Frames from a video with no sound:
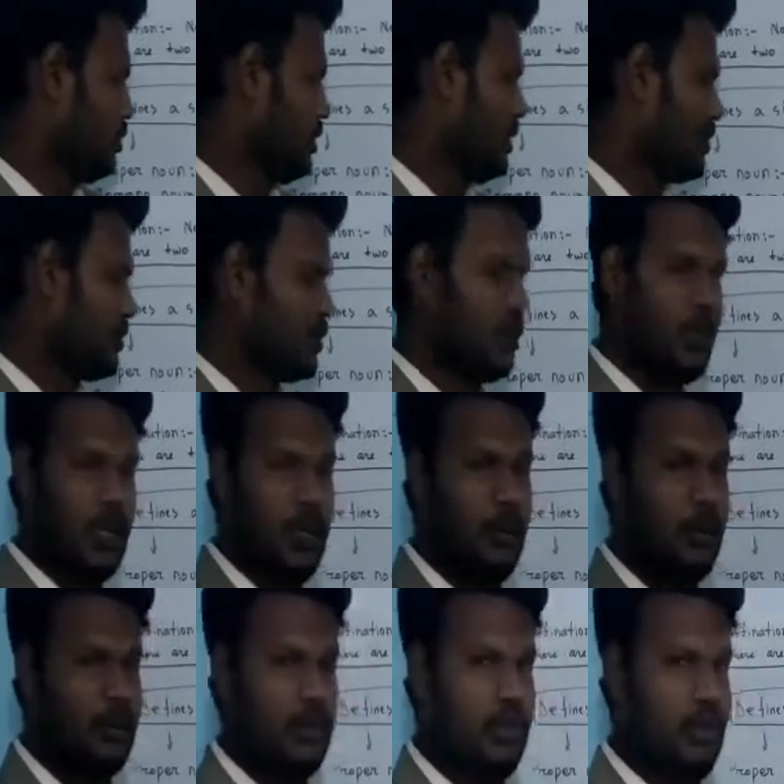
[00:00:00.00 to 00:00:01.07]
let's talk
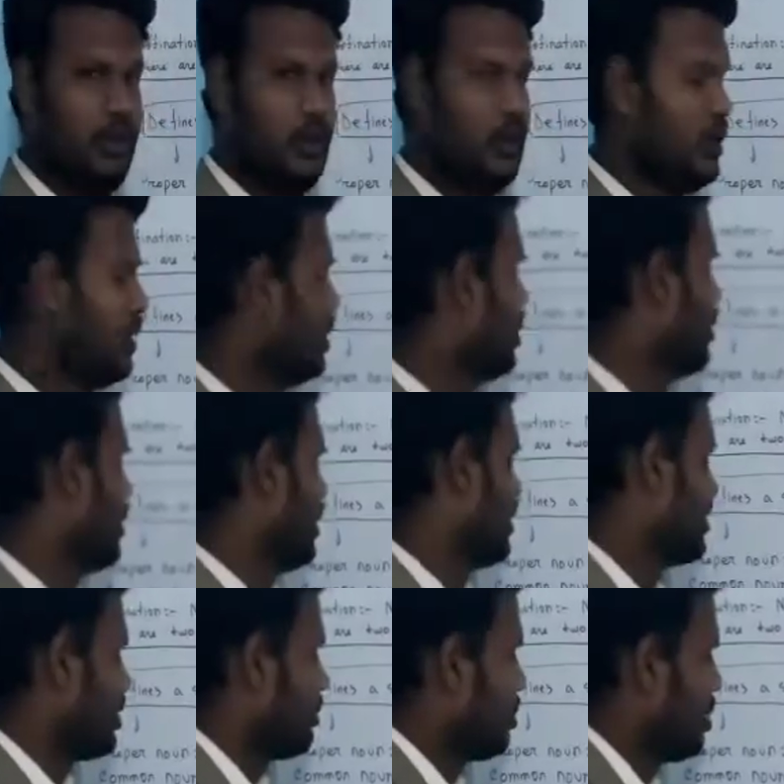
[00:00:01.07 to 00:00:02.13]
about the
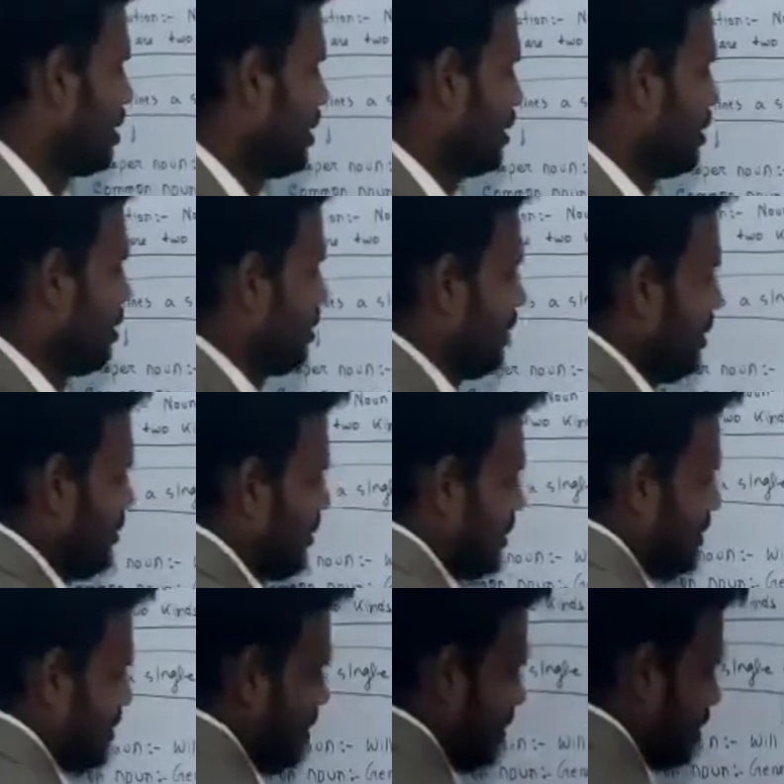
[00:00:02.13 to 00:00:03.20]
example here. If I
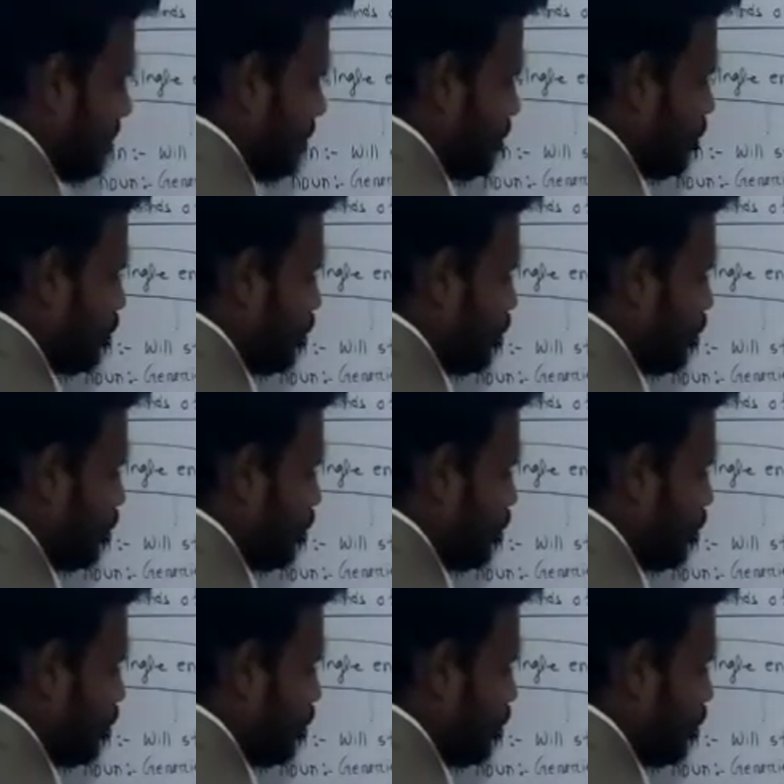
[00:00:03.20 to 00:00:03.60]
say I'm a